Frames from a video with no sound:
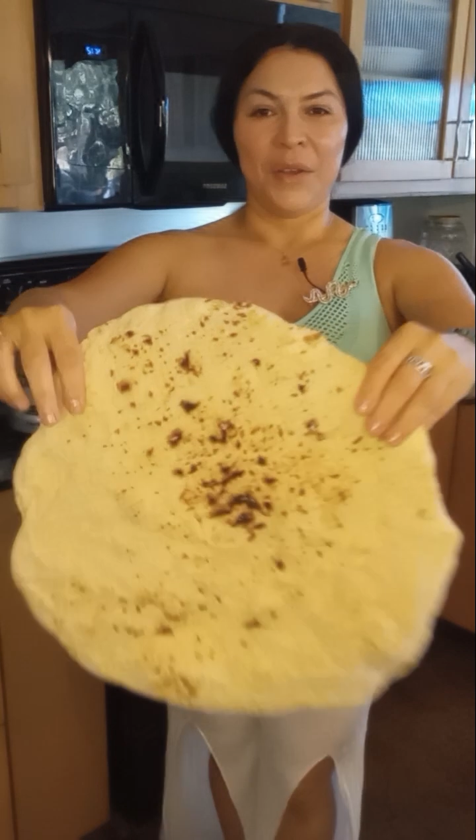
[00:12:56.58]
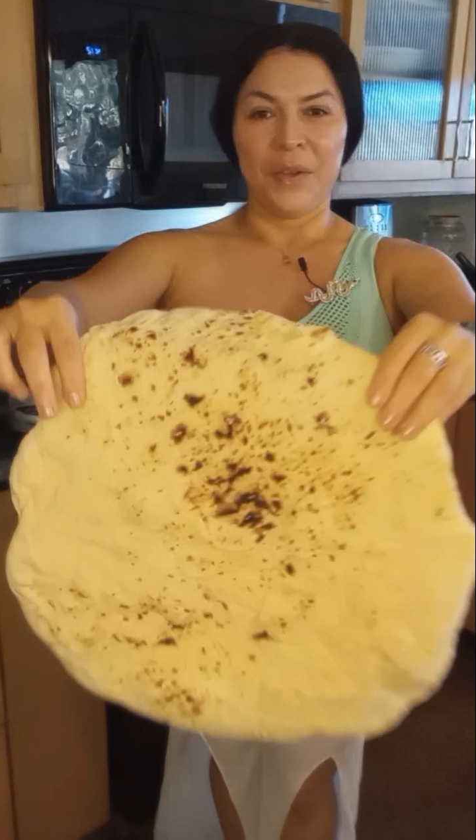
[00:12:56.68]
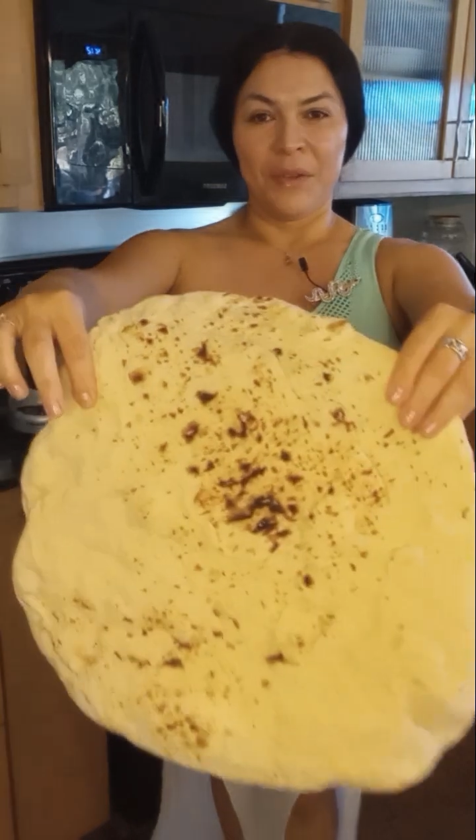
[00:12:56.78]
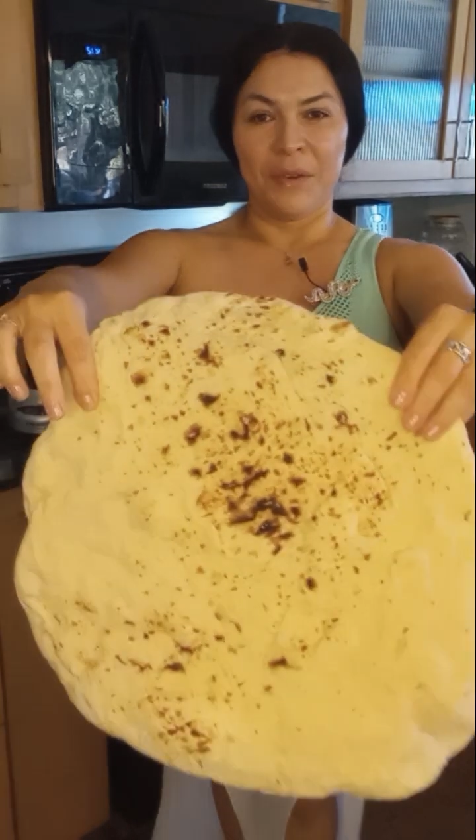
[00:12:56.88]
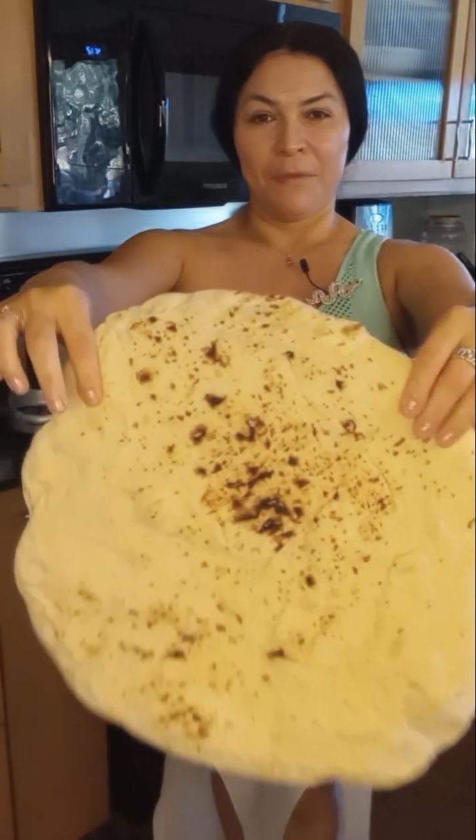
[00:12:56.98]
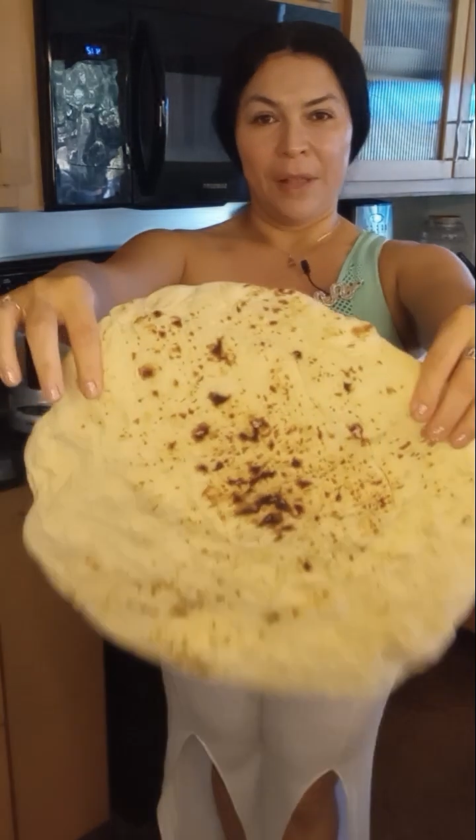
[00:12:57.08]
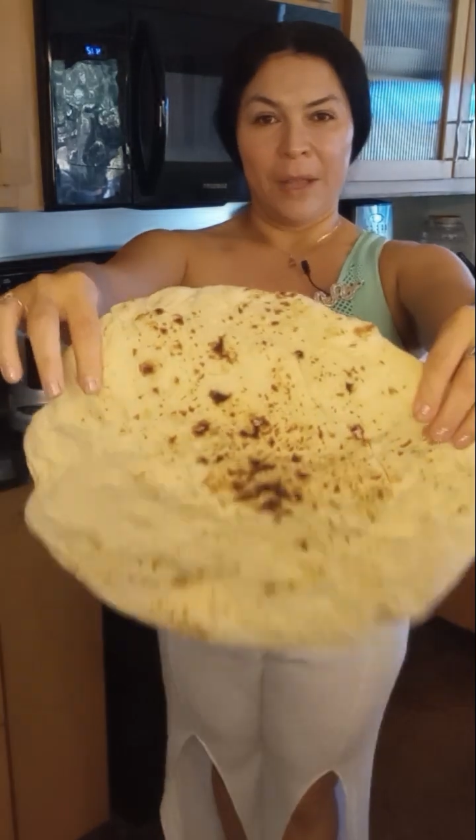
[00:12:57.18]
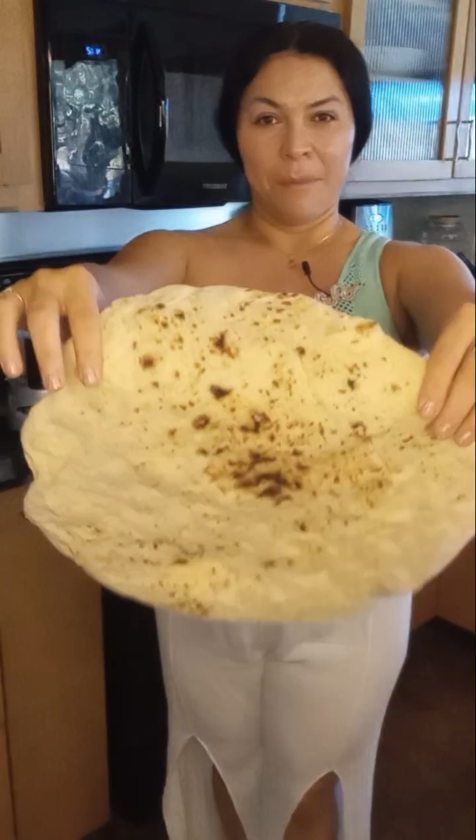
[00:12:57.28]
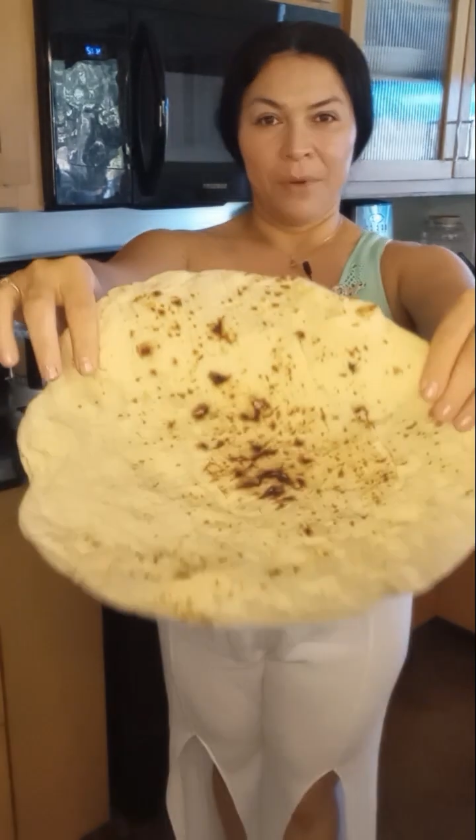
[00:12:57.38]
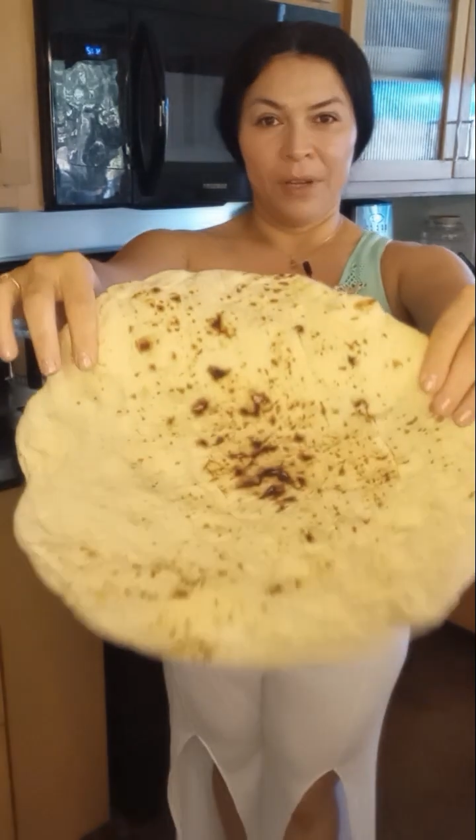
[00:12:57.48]
are
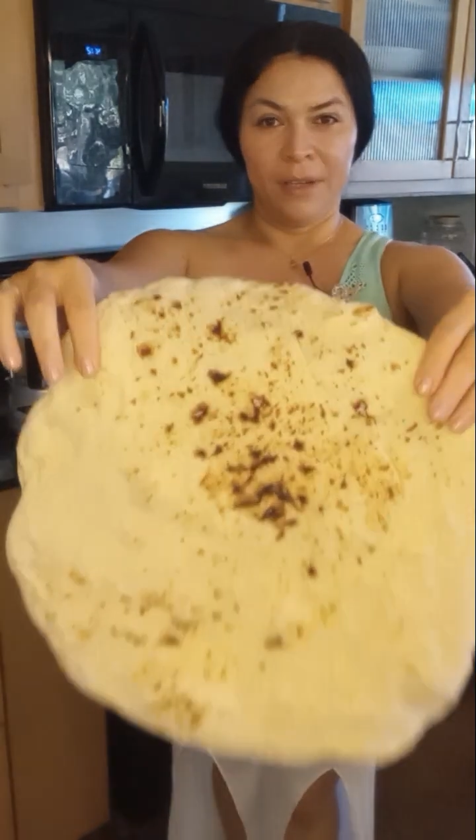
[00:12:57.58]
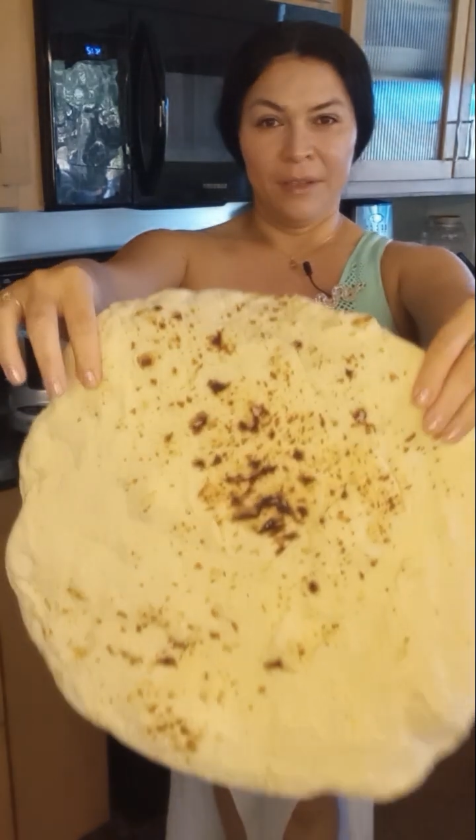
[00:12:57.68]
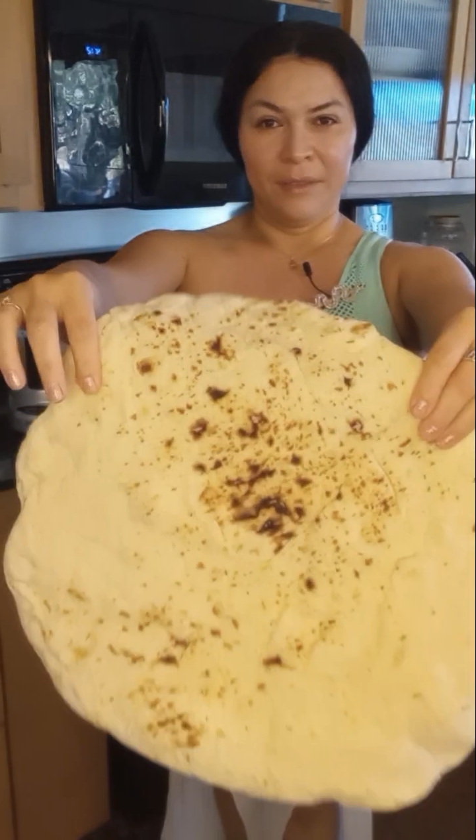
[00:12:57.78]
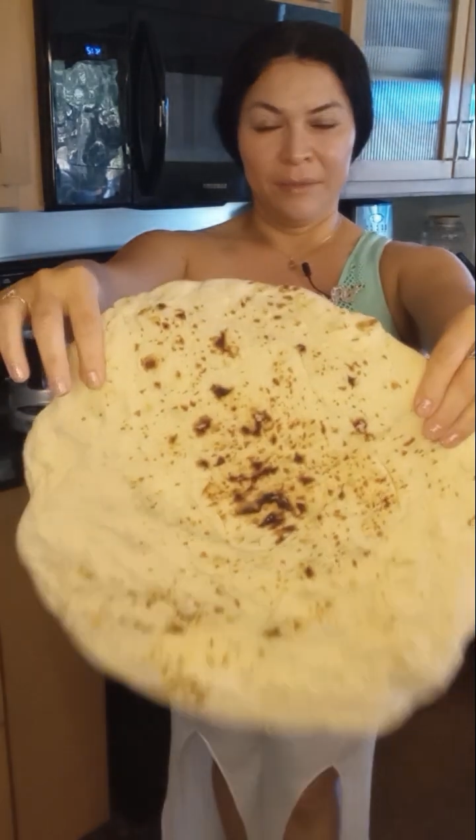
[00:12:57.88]
flatbread.